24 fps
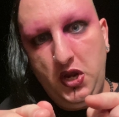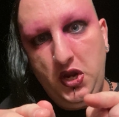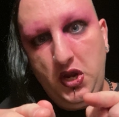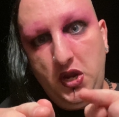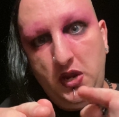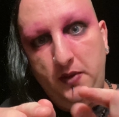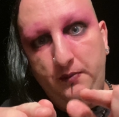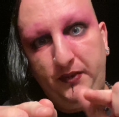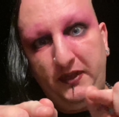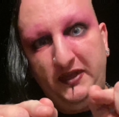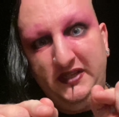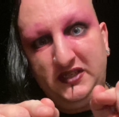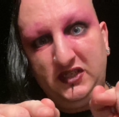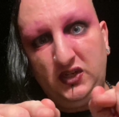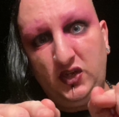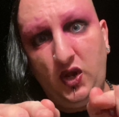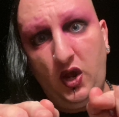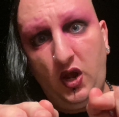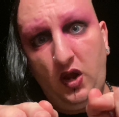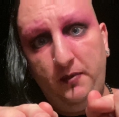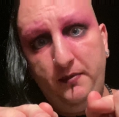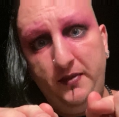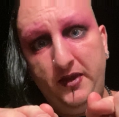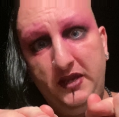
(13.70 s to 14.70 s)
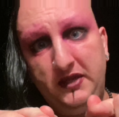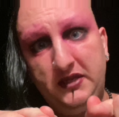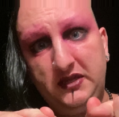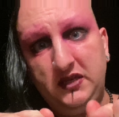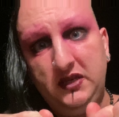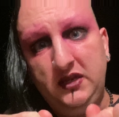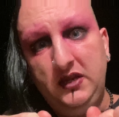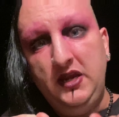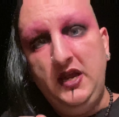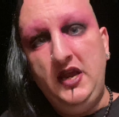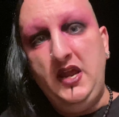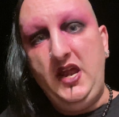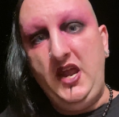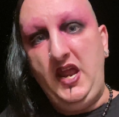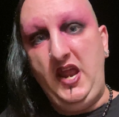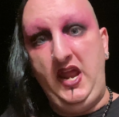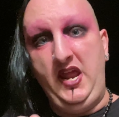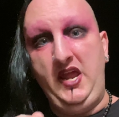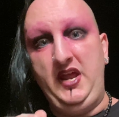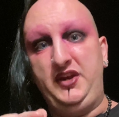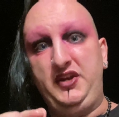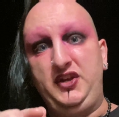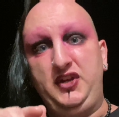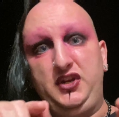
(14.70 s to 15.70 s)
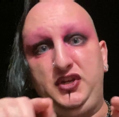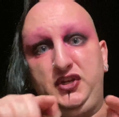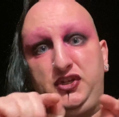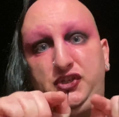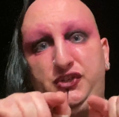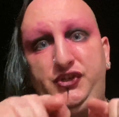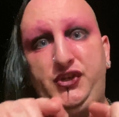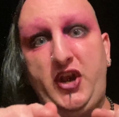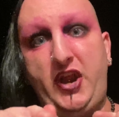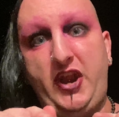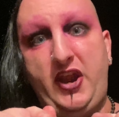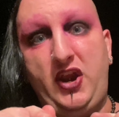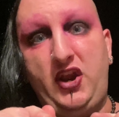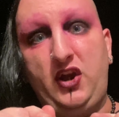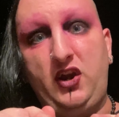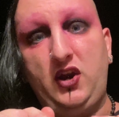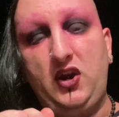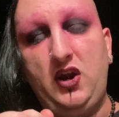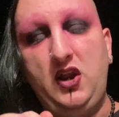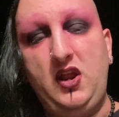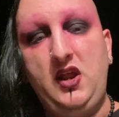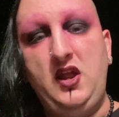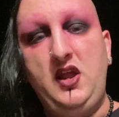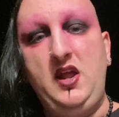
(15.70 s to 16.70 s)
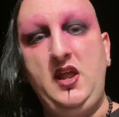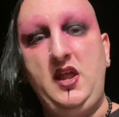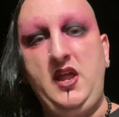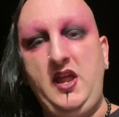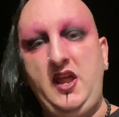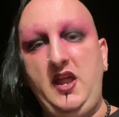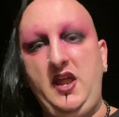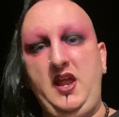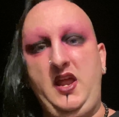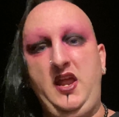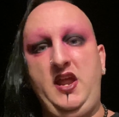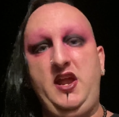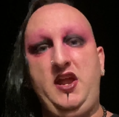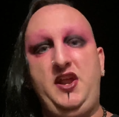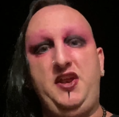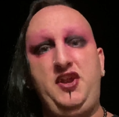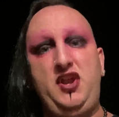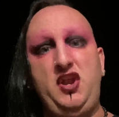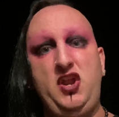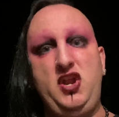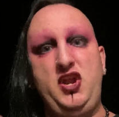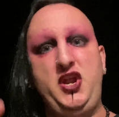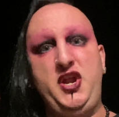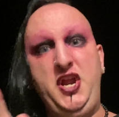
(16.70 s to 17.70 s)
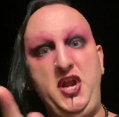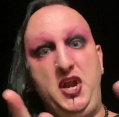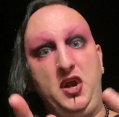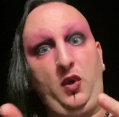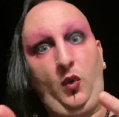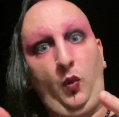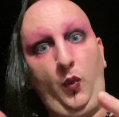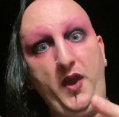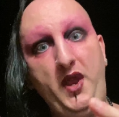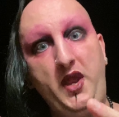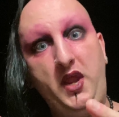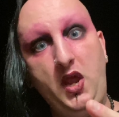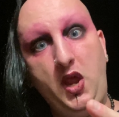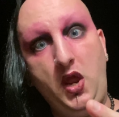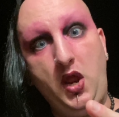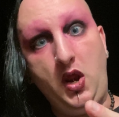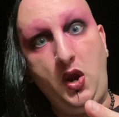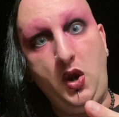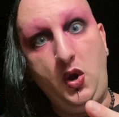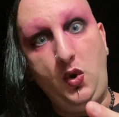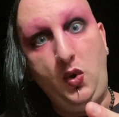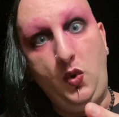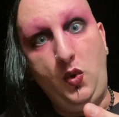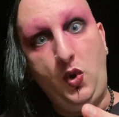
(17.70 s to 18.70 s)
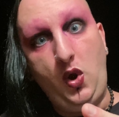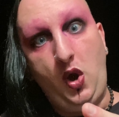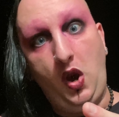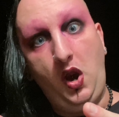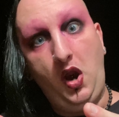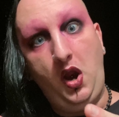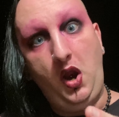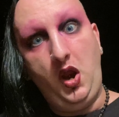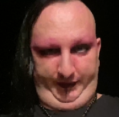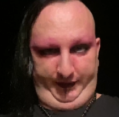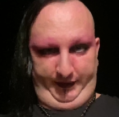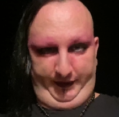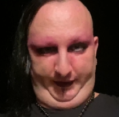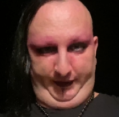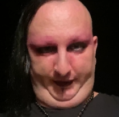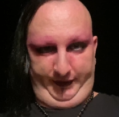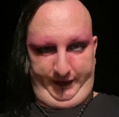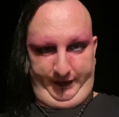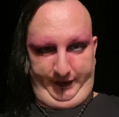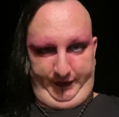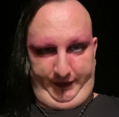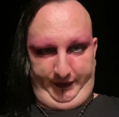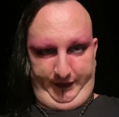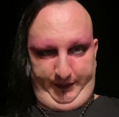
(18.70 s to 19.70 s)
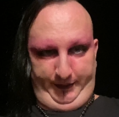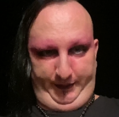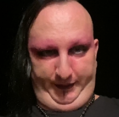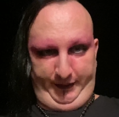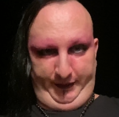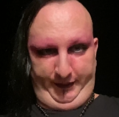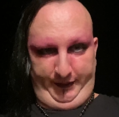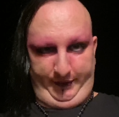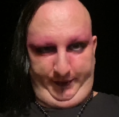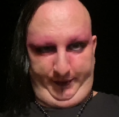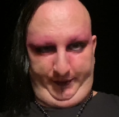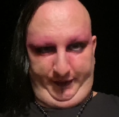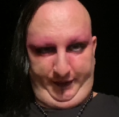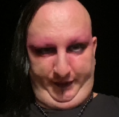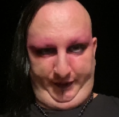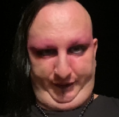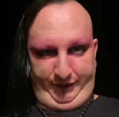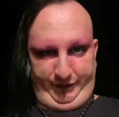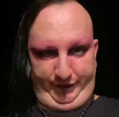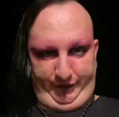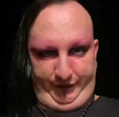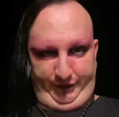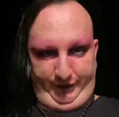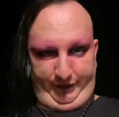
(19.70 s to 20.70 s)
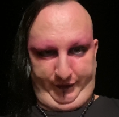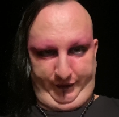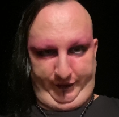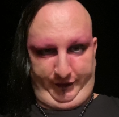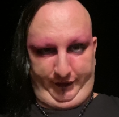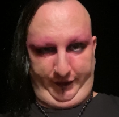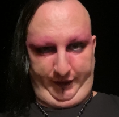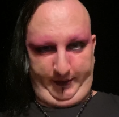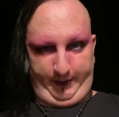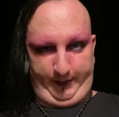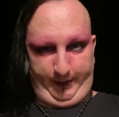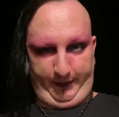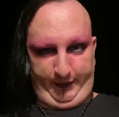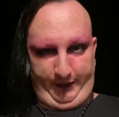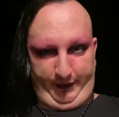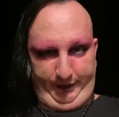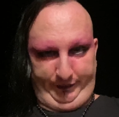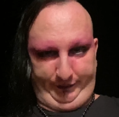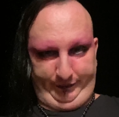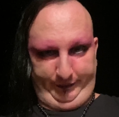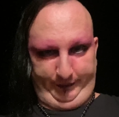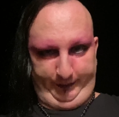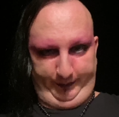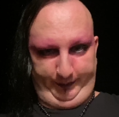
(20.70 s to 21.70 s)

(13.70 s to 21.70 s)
and please comment and share. And here we go. I look like Marilyn Manson in a neck brace.